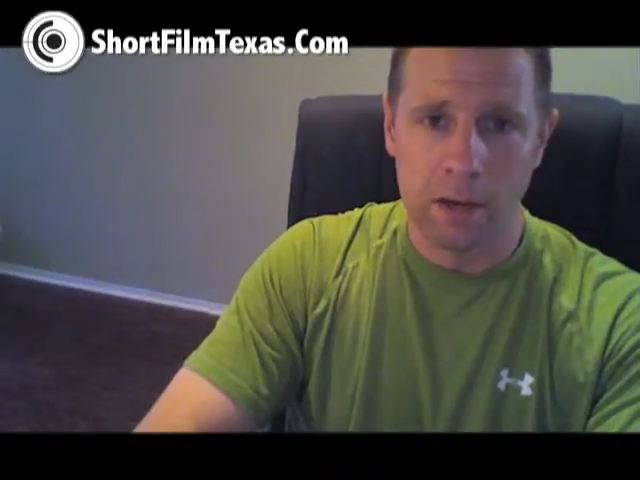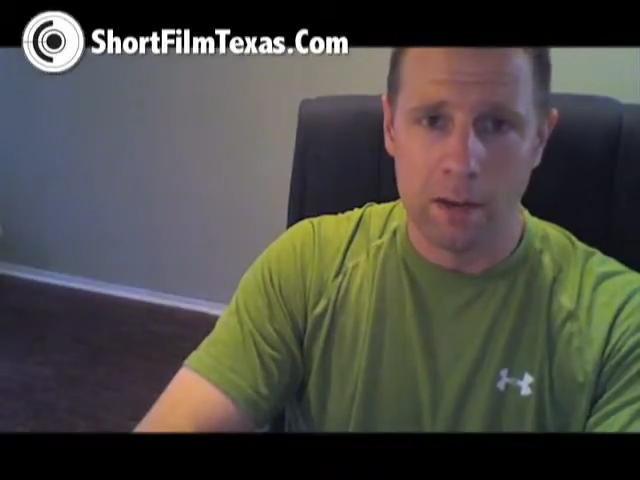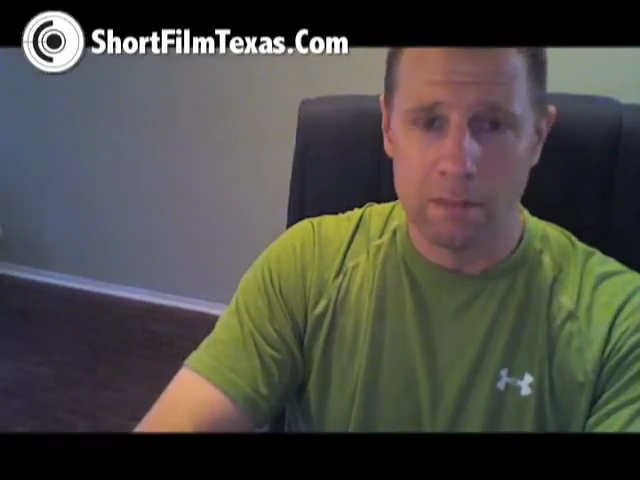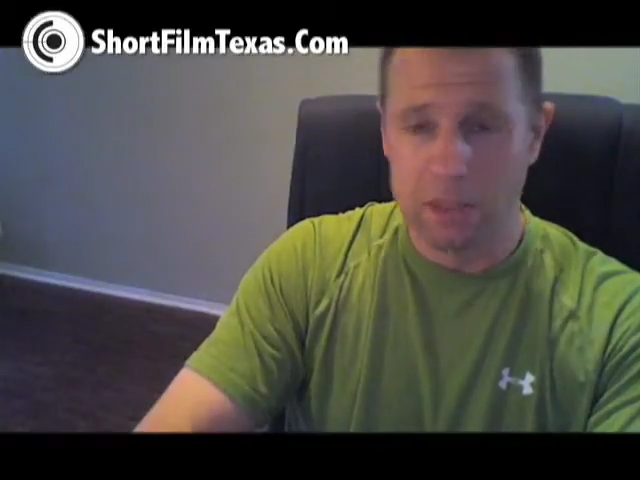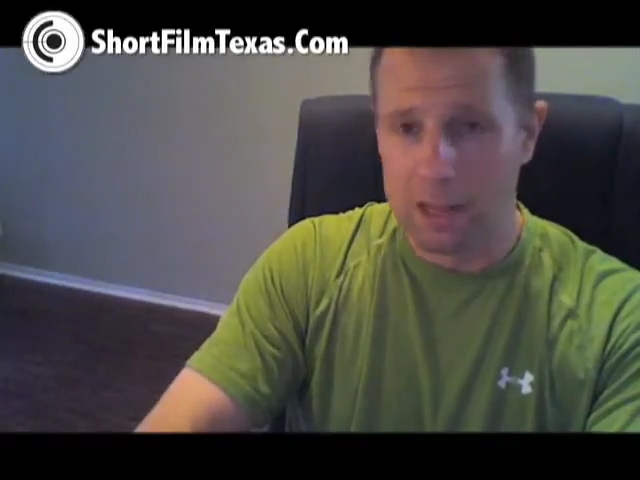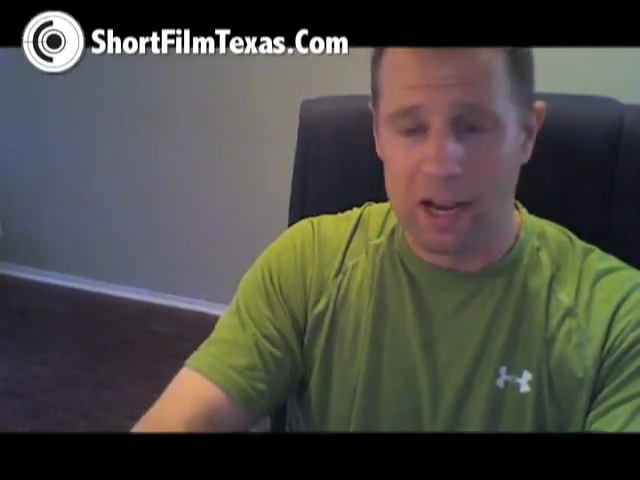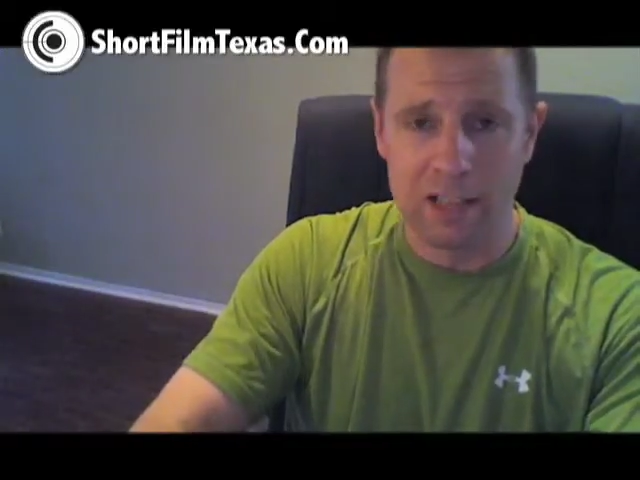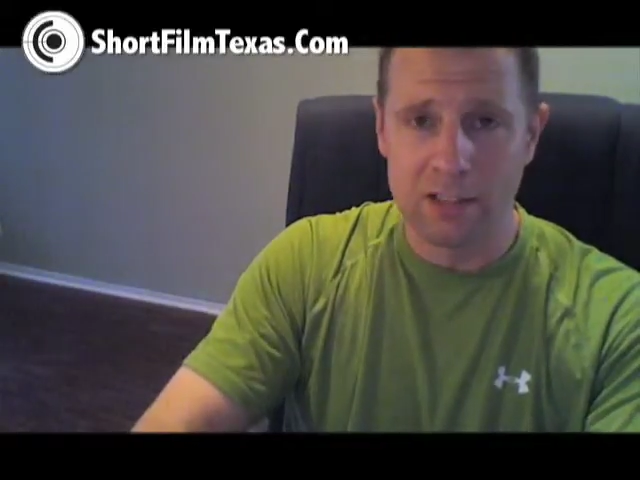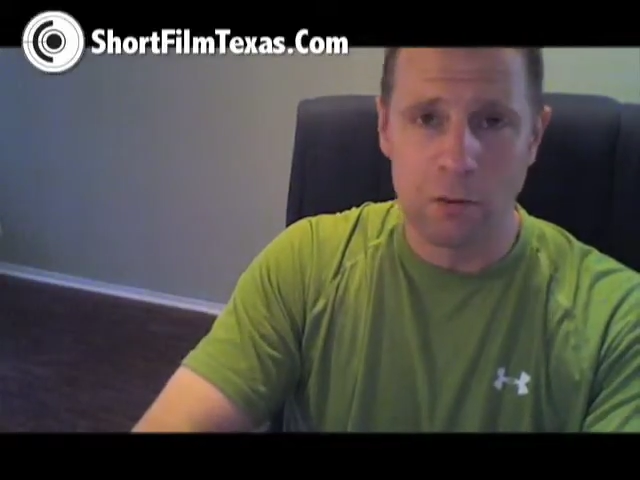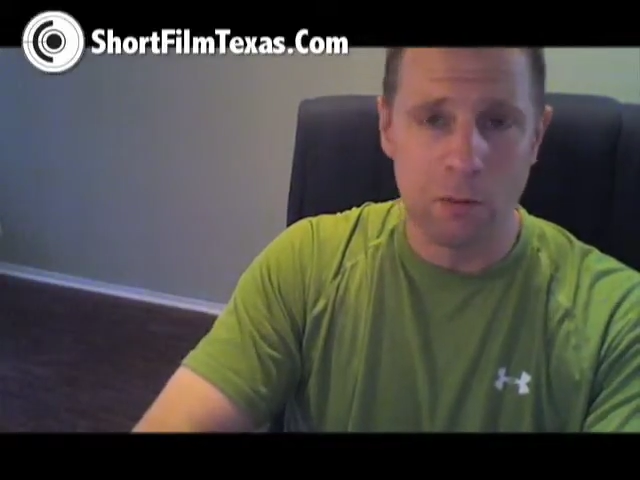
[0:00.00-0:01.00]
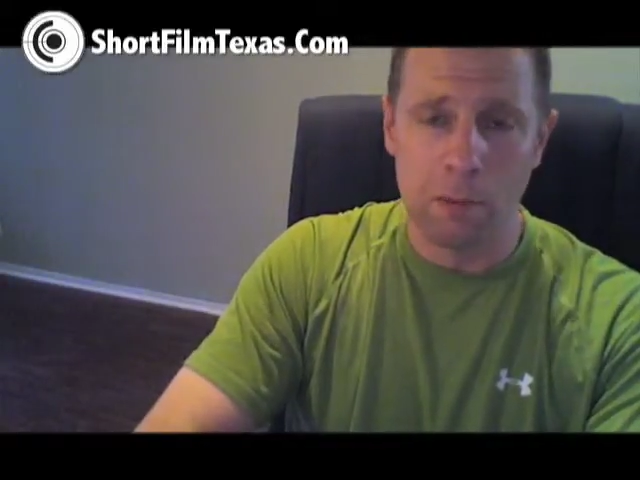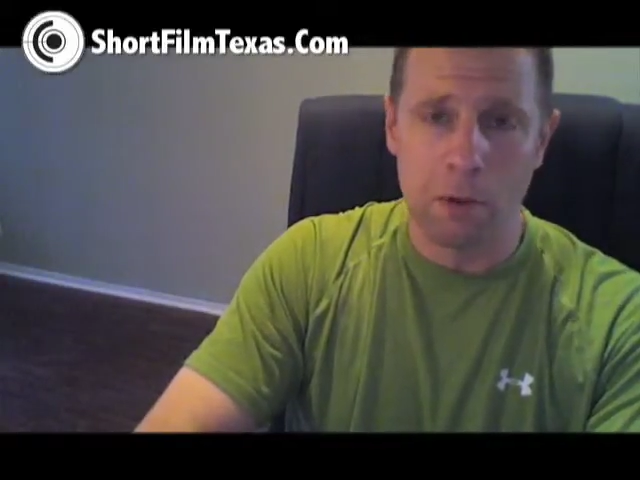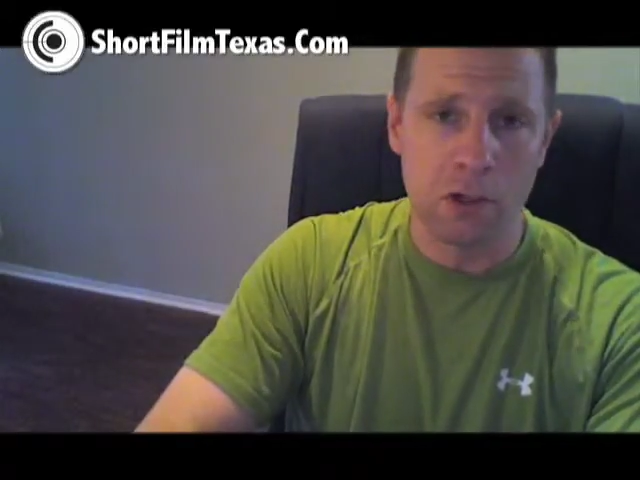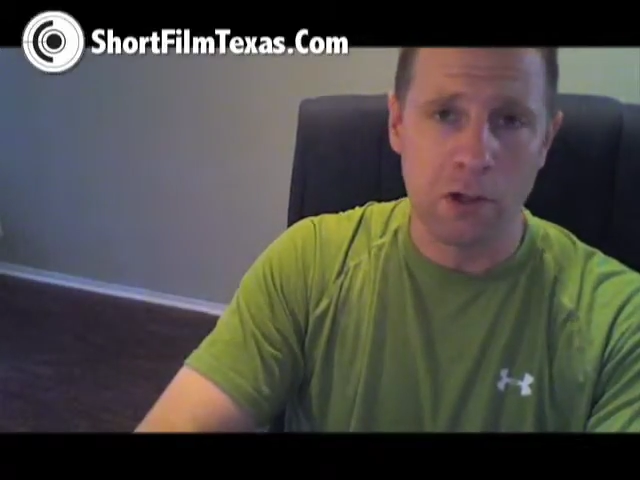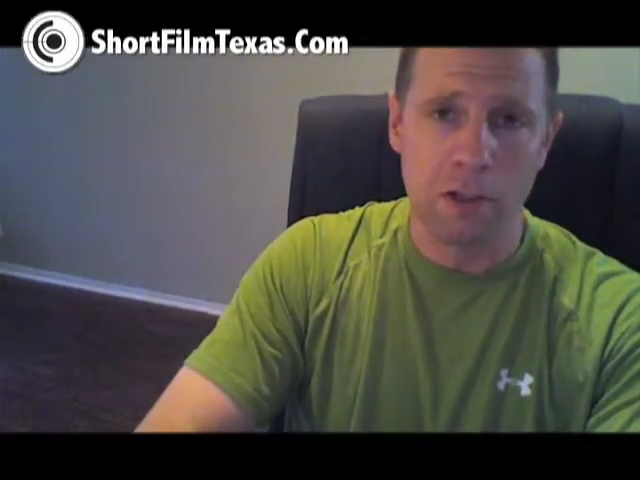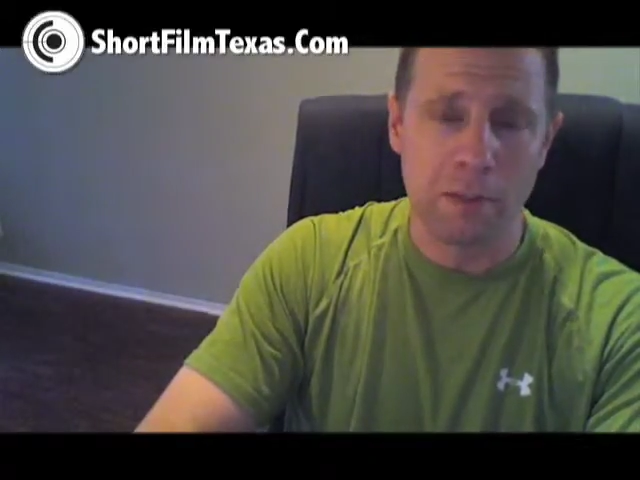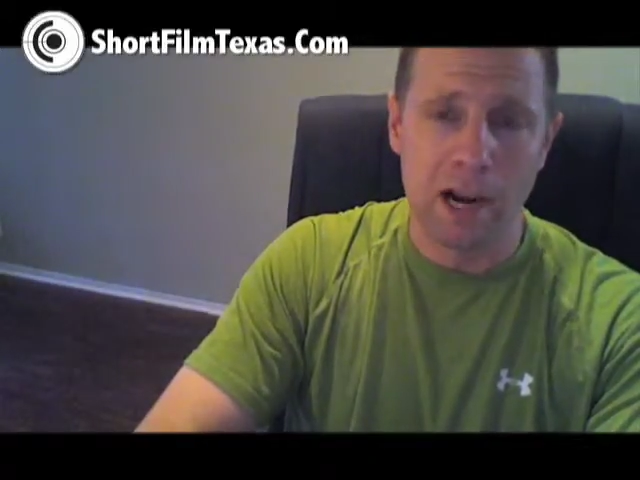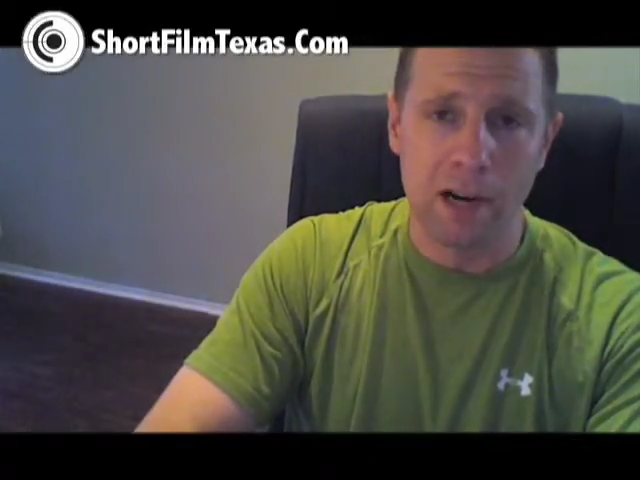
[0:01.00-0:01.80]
Some of that has to do with my martial arts